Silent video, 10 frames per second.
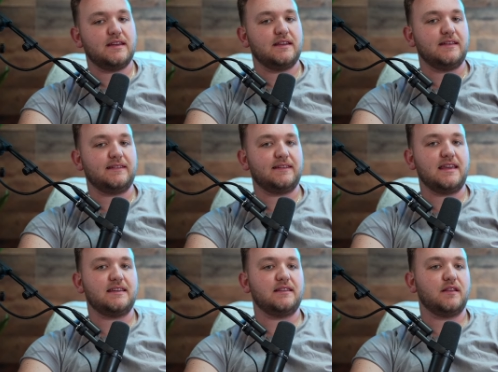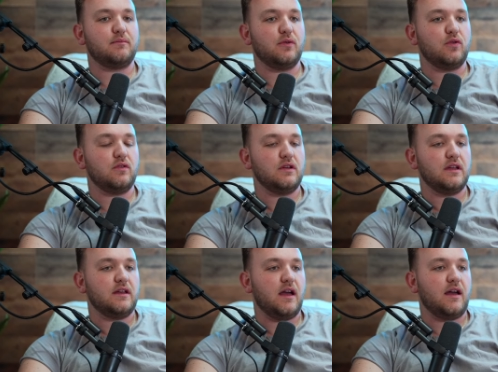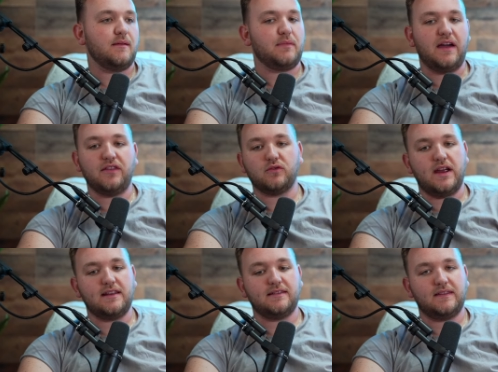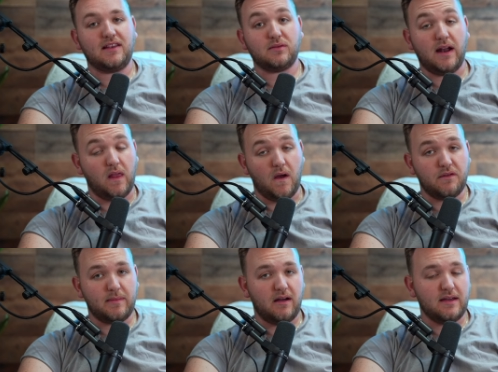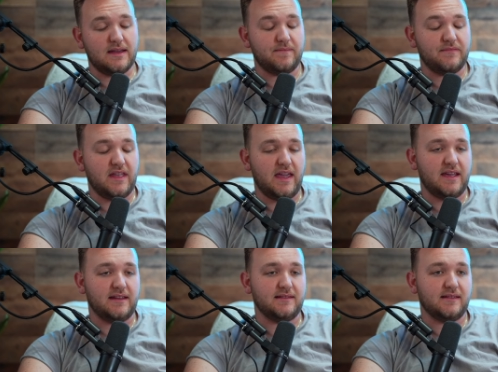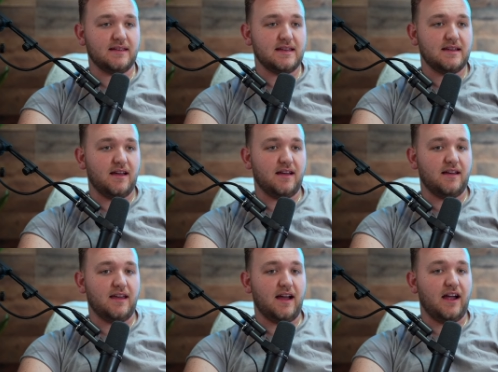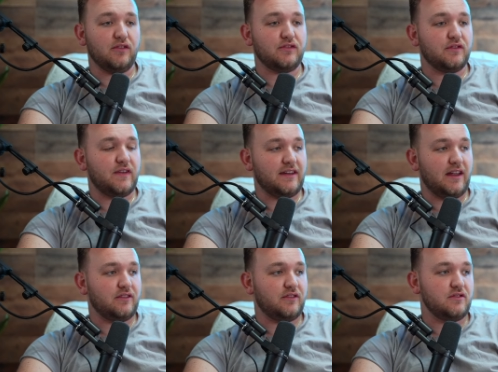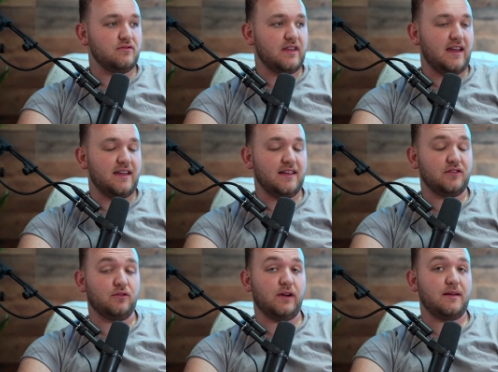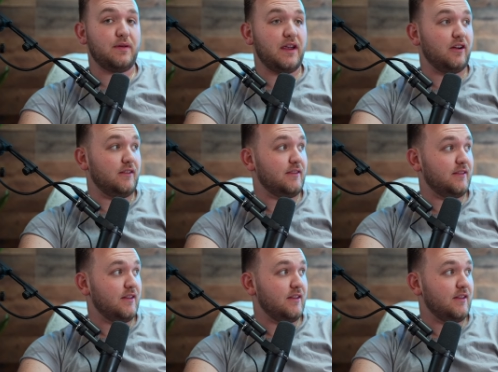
He's taking the bull um, by the reins, and that's what I love about him. And uh, I also found out too that his grandparents